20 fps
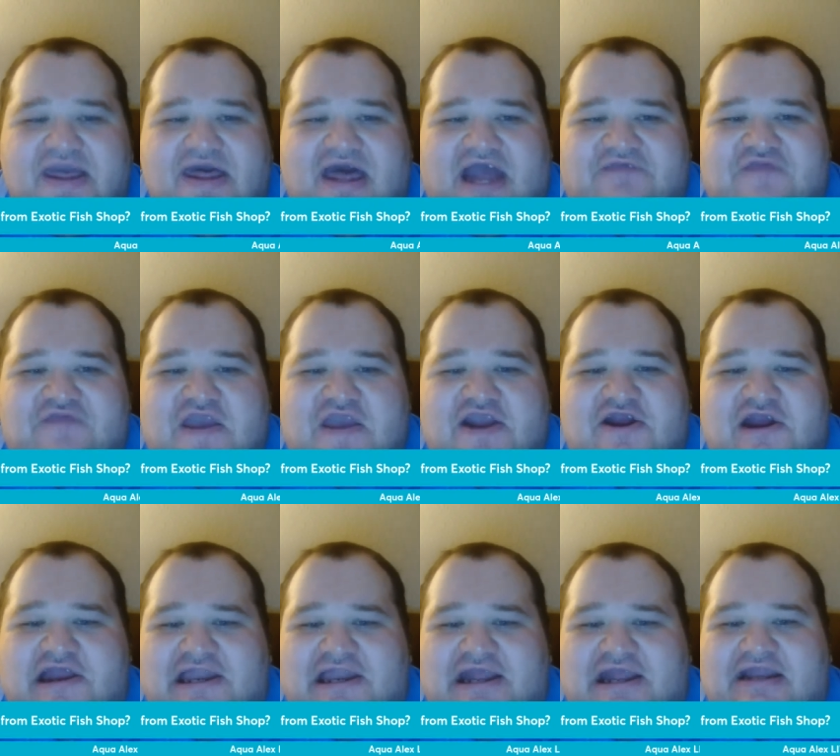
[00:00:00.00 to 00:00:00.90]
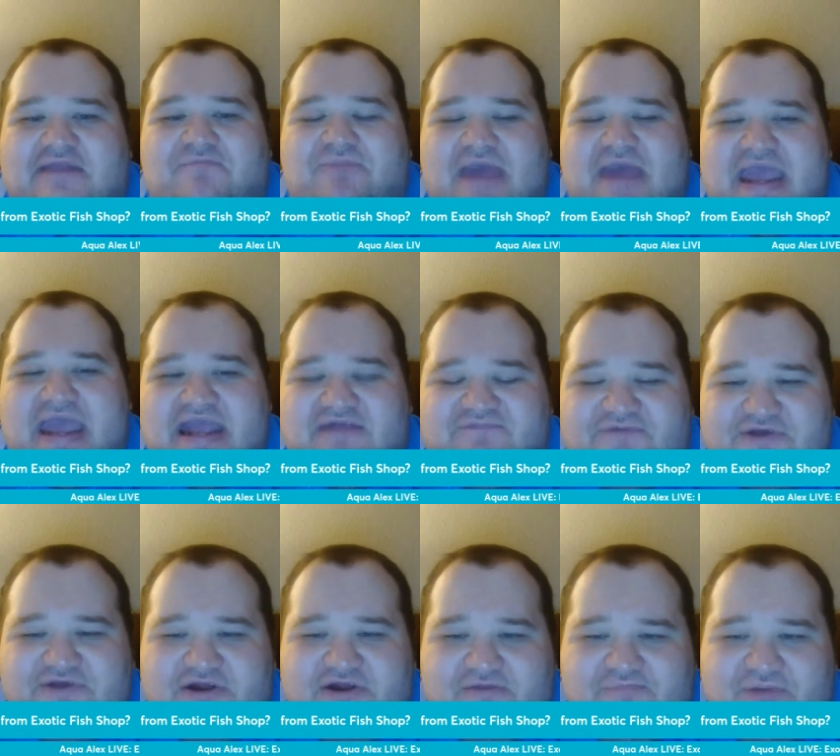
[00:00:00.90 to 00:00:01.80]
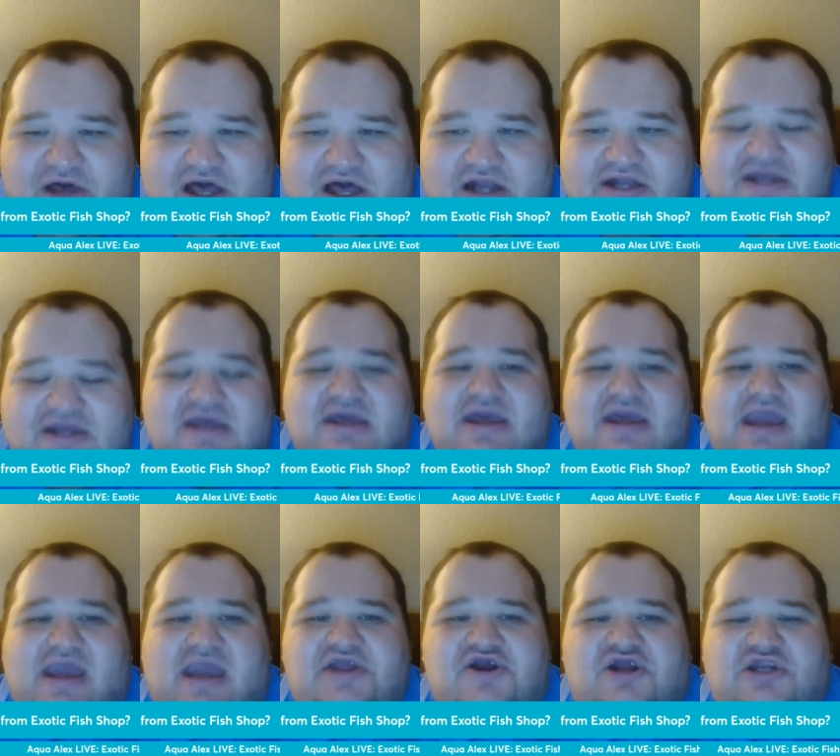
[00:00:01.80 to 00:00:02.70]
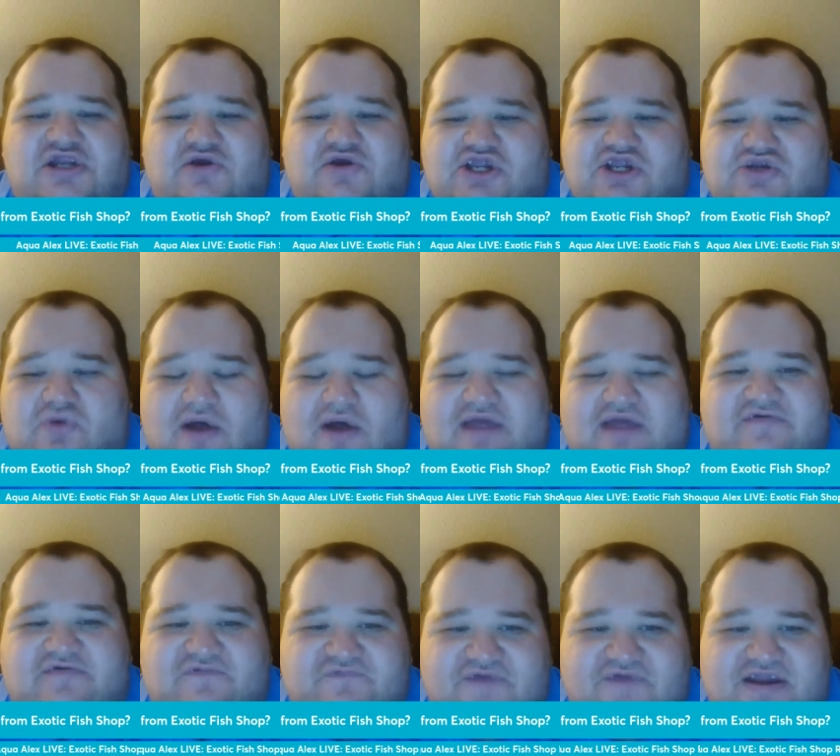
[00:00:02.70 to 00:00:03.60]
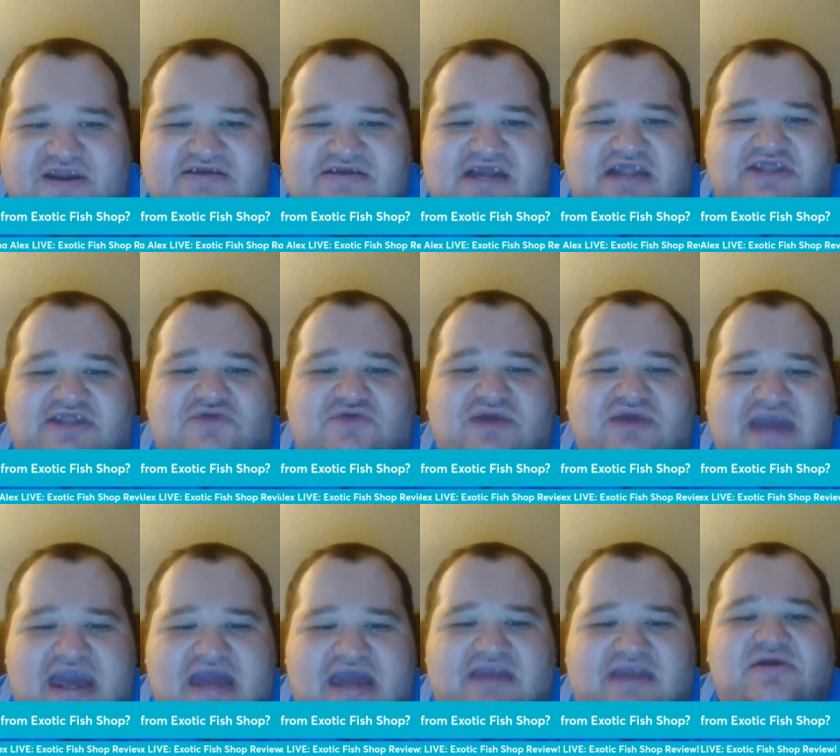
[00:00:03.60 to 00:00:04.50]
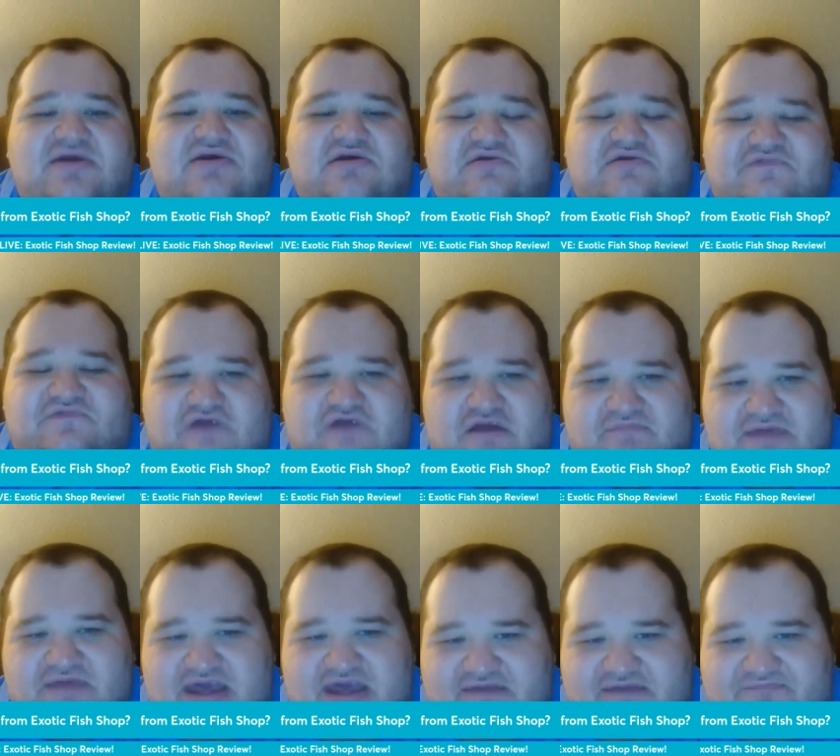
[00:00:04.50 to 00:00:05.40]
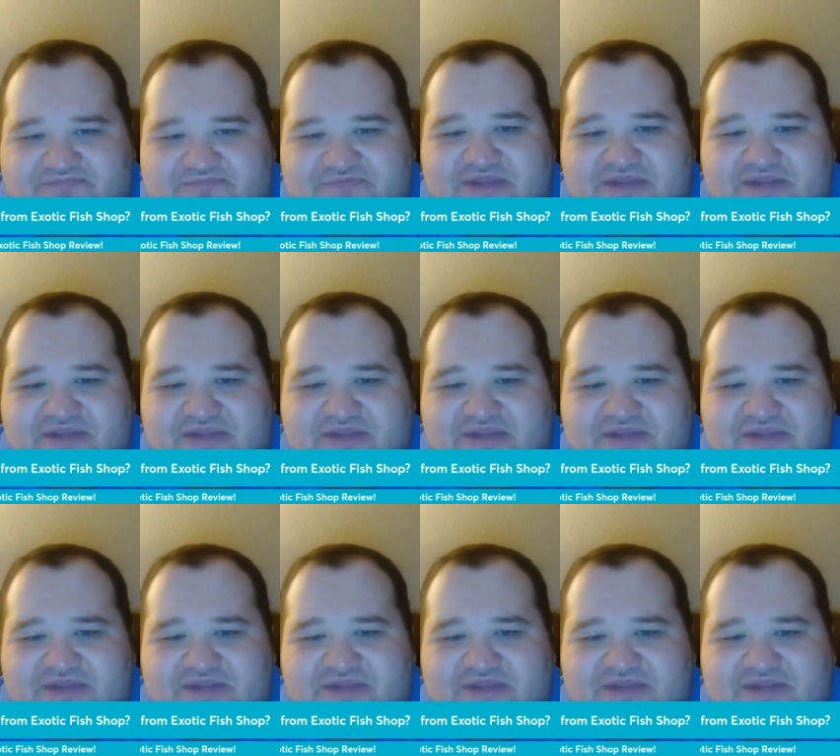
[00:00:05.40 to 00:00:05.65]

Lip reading: I think you're going to get a bang for your buck and you're going to enjoy the fish that you get from him.